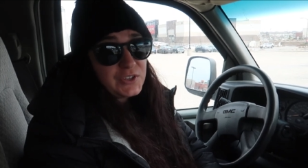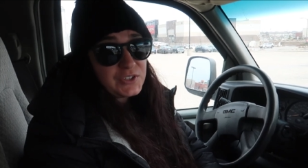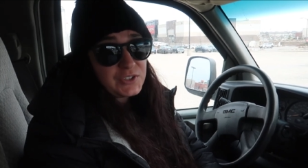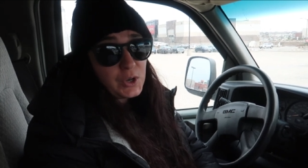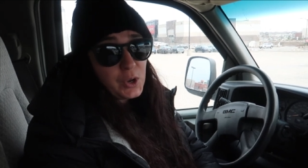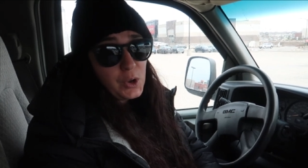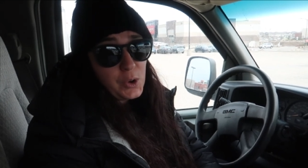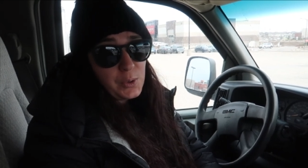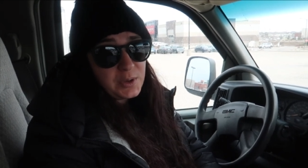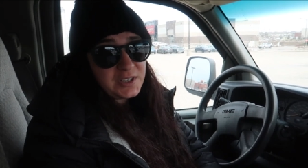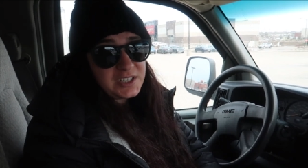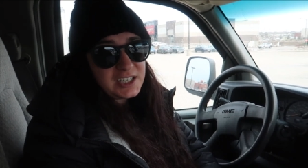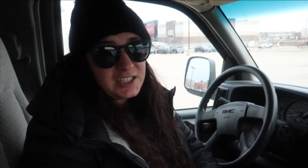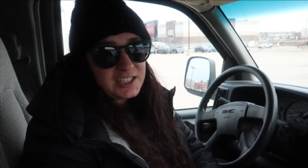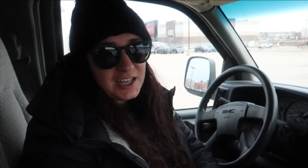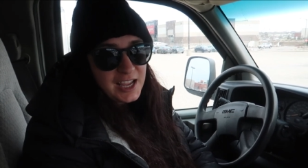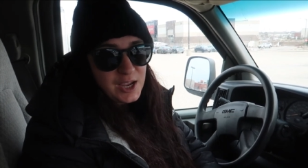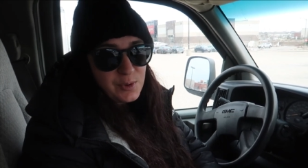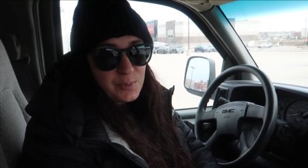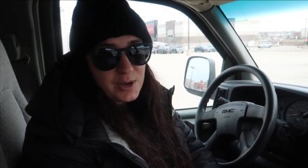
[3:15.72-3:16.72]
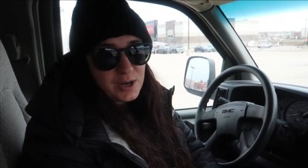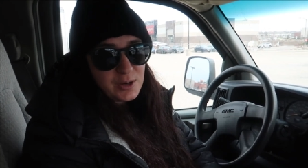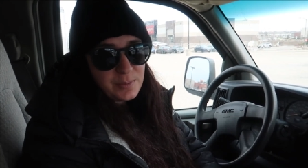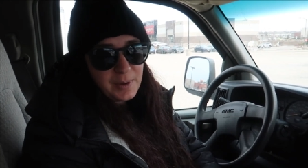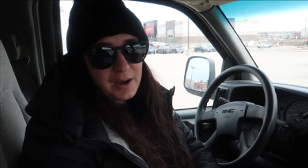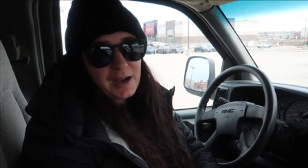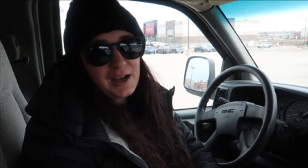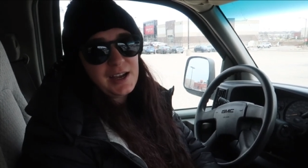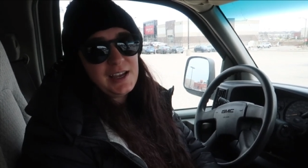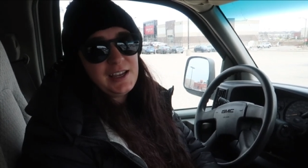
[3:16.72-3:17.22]
So today we are
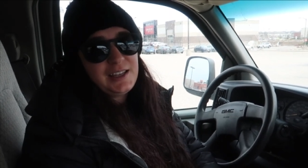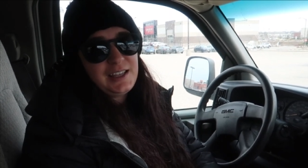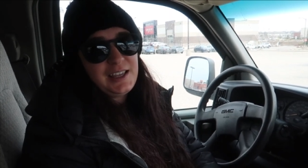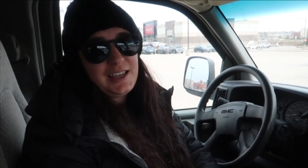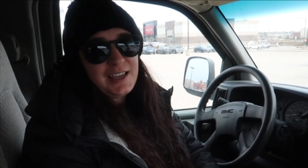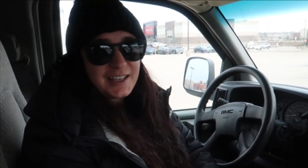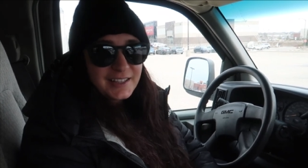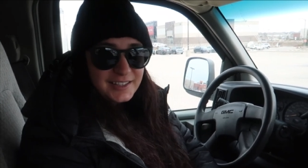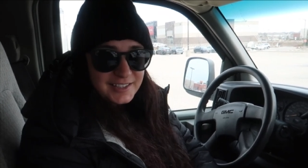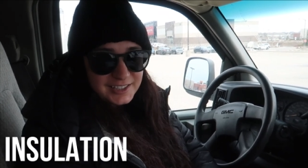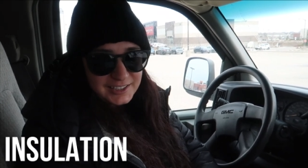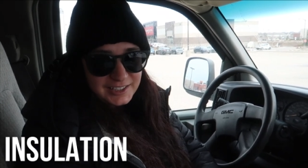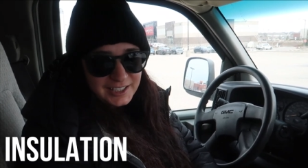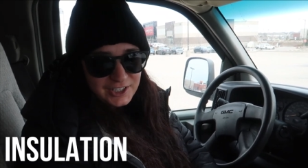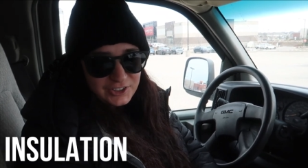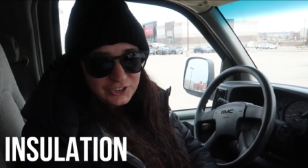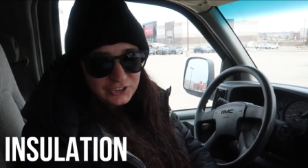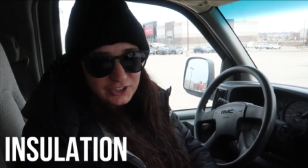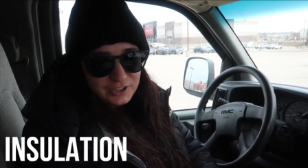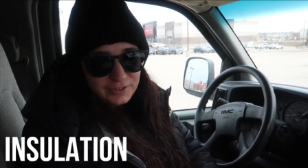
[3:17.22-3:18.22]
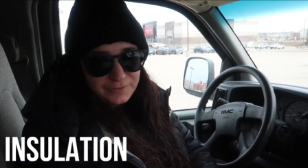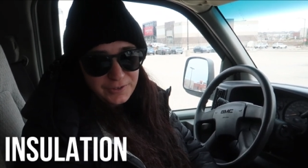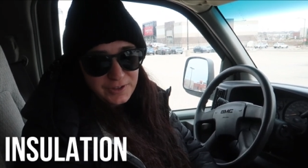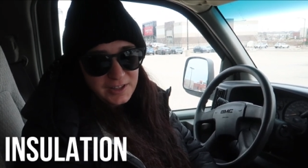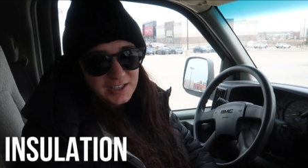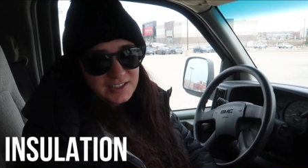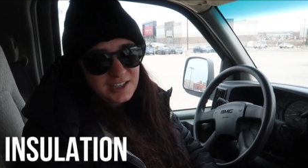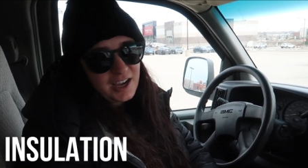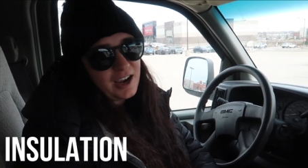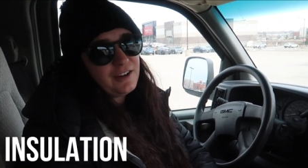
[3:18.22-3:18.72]
buying insulation for
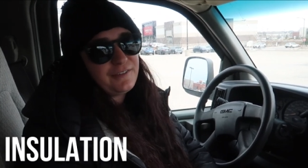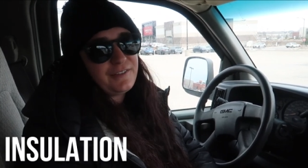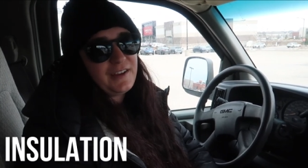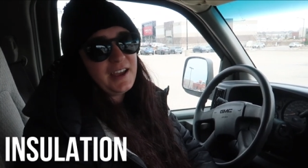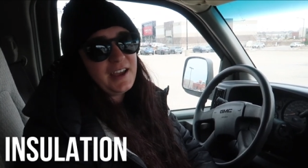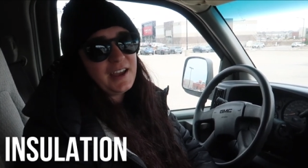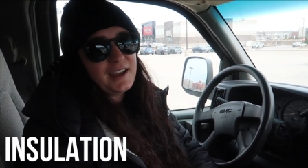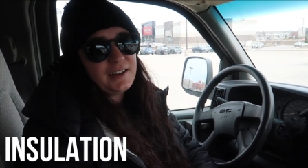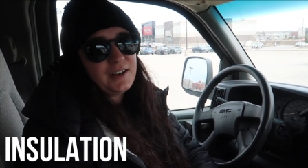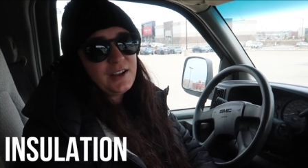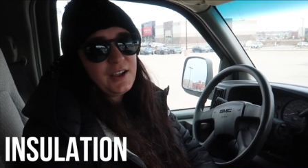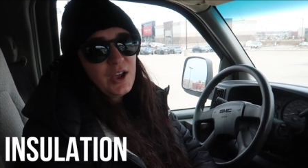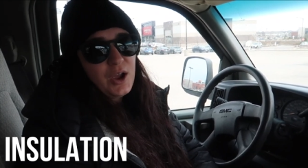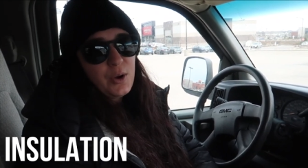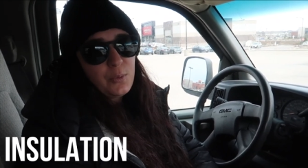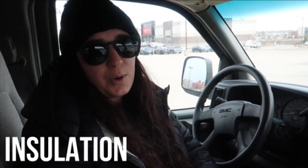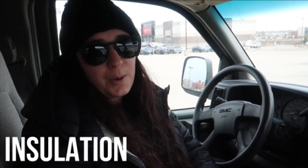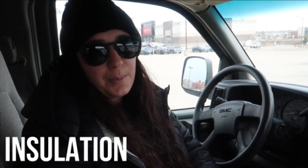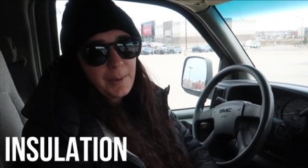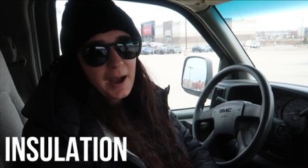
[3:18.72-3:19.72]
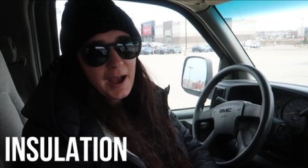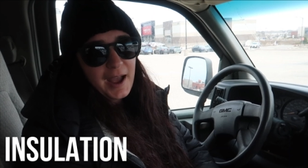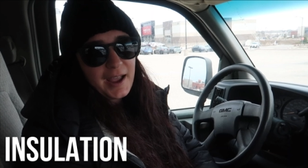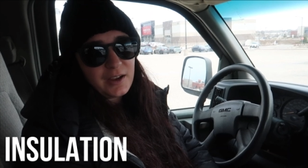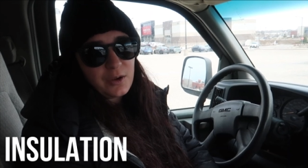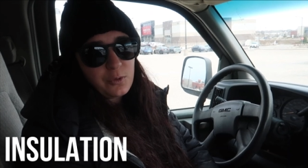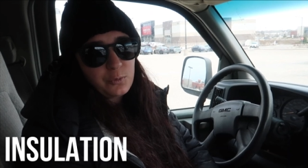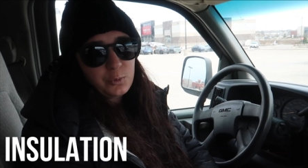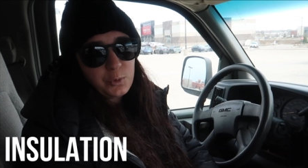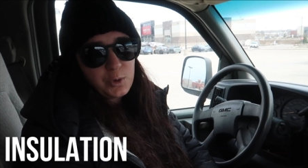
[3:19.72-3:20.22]
the entire van. We're
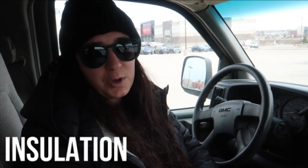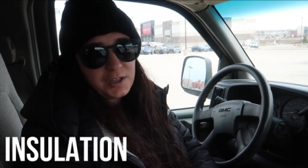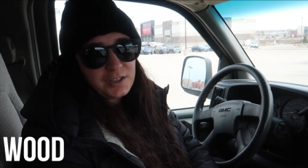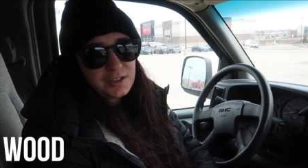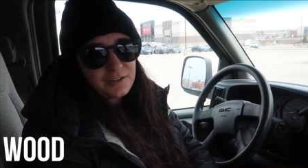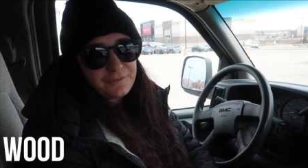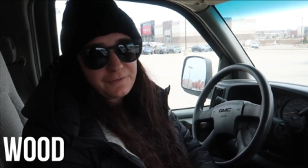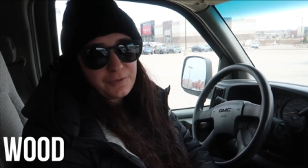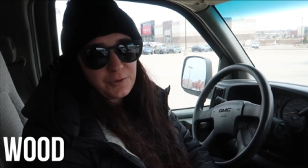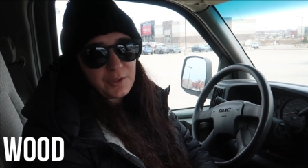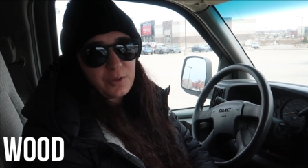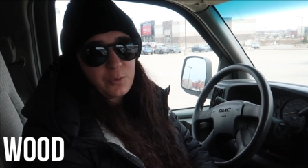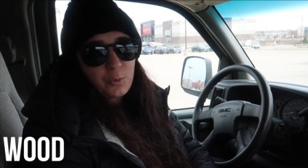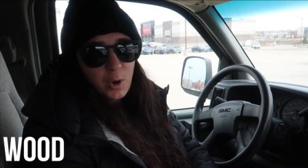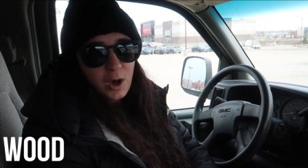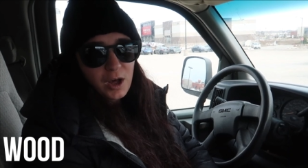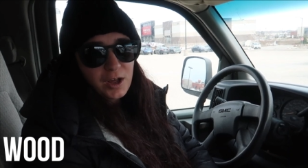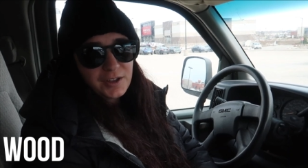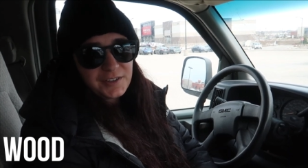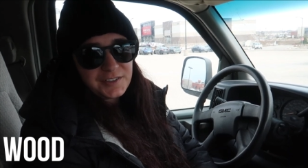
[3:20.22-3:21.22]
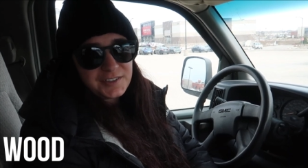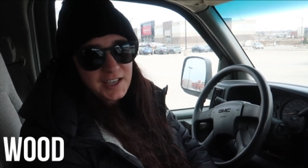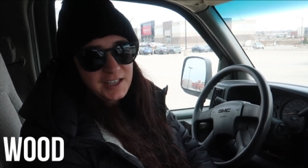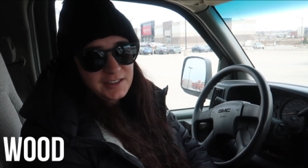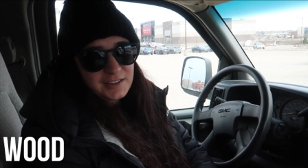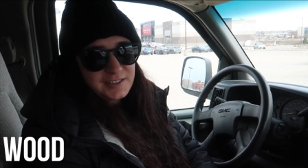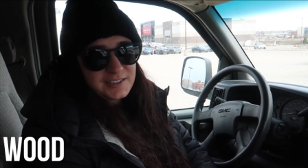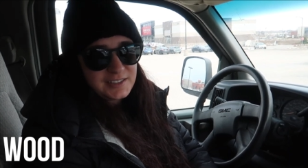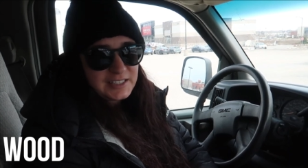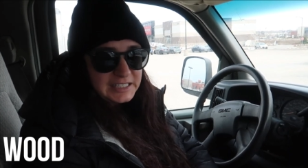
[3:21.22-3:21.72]
buying wood for the walls
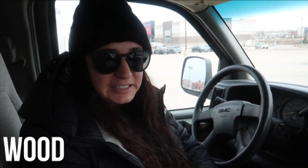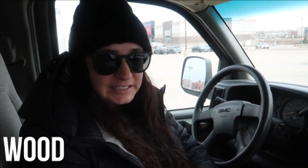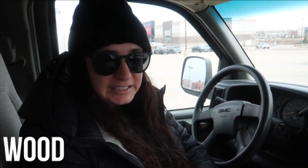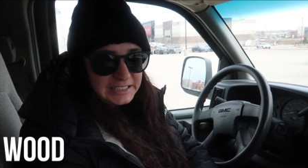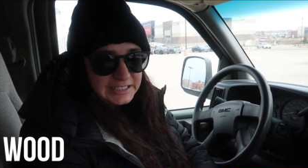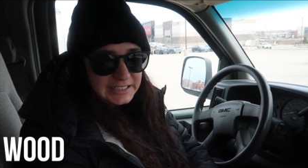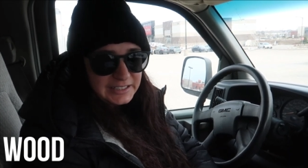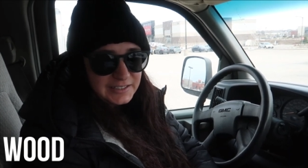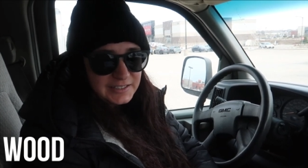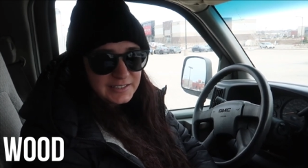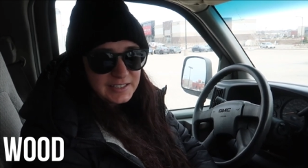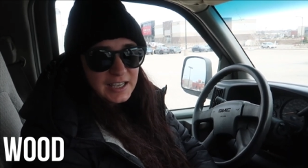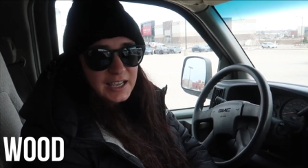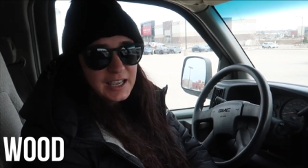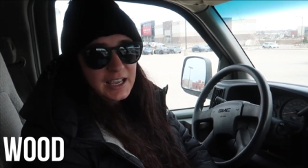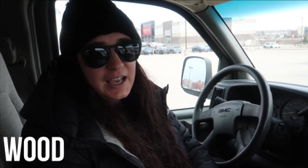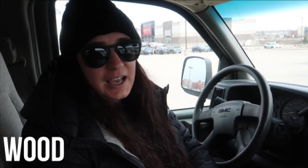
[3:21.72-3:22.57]
and the ceilings.